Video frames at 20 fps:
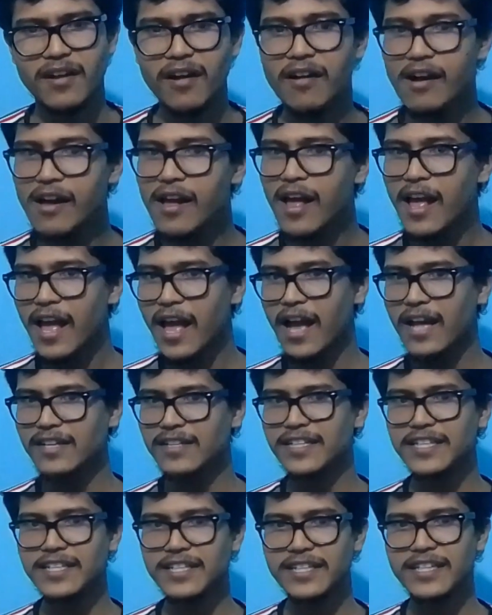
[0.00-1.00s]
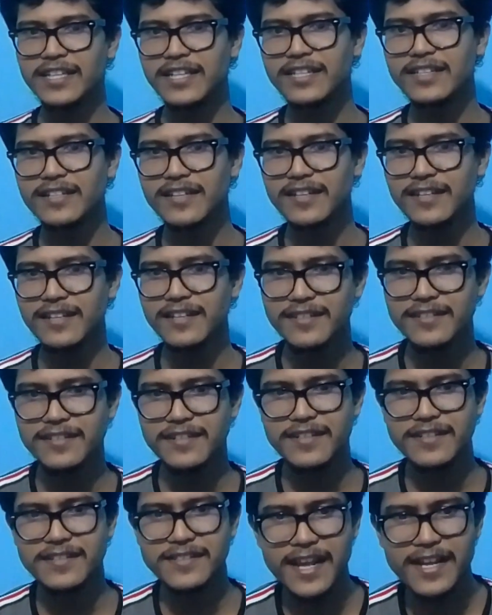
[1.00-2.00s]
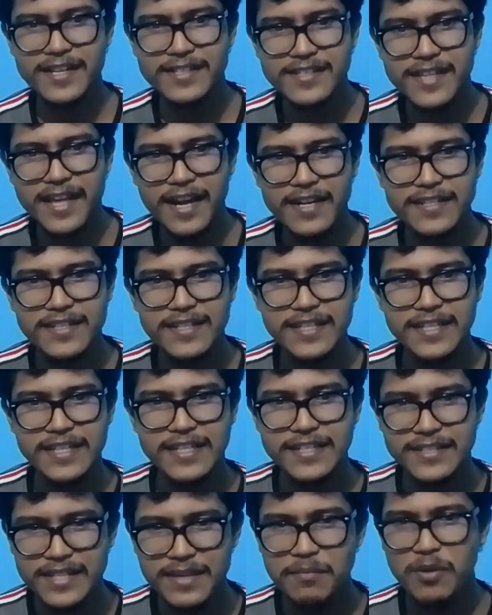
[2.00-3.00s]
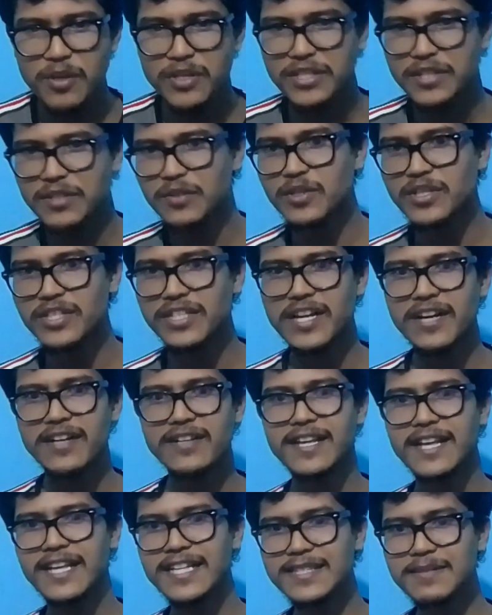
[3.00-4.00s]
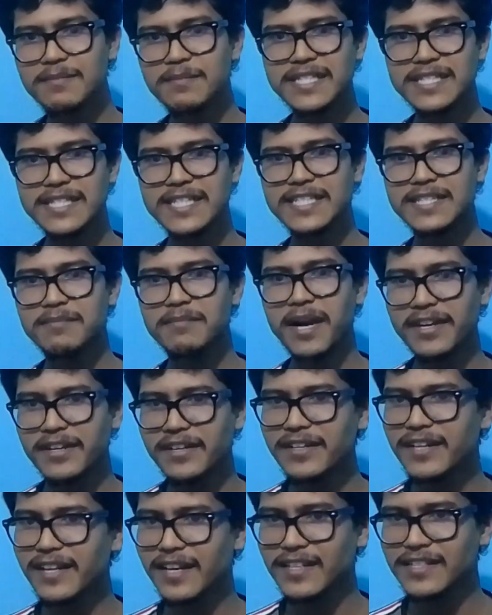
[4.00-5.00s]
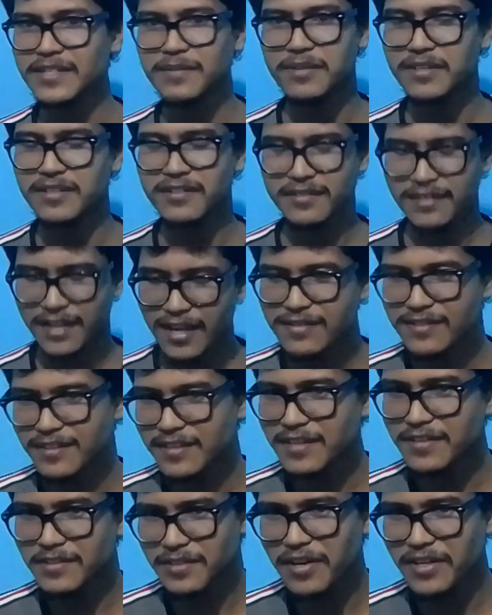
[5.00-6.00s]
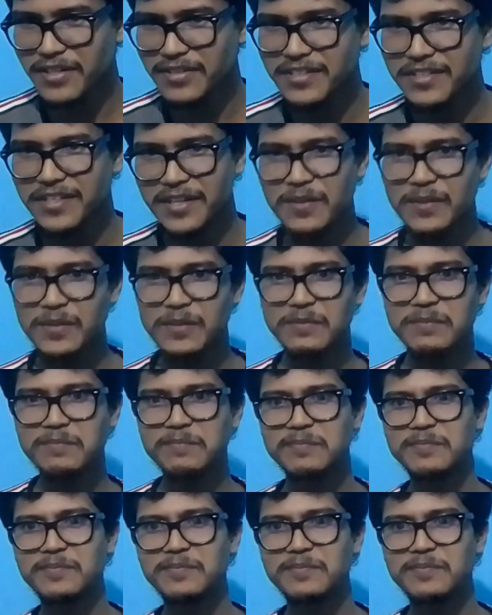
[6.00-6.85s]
Oh, and it says that it's important to note that SPC is a binary classifier. Yes, that's right. I know.